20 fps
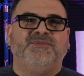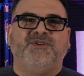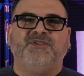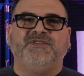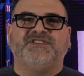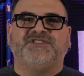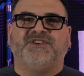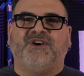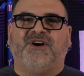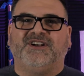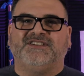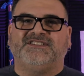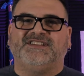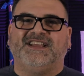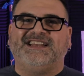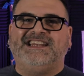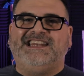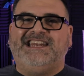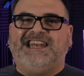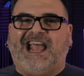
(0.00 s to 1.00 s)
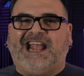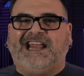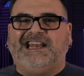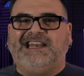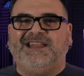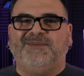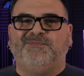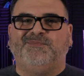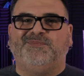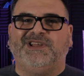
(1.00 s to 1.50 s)
Movies cost like
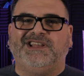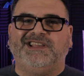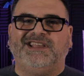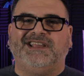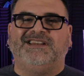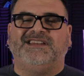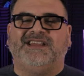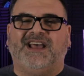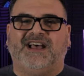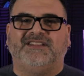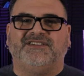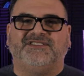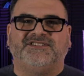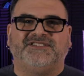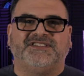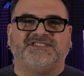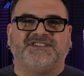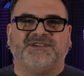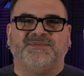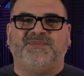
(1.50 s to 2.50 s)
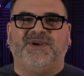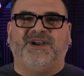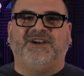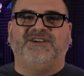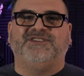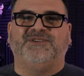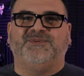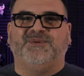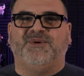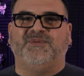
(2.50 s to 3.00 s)
$90 billion as
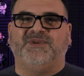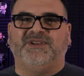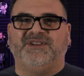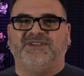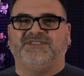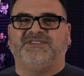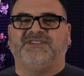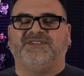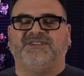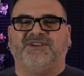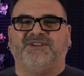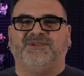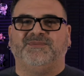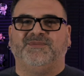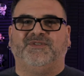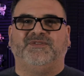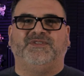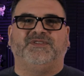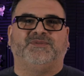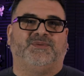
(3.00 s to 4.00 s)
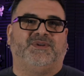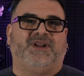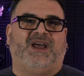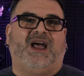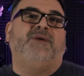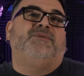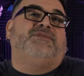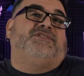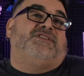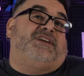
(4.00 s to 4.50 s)
compared to when we used to go to movies when
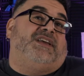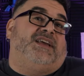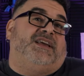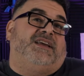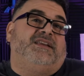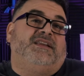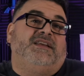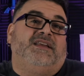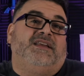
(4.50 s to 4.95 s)
I was a kid.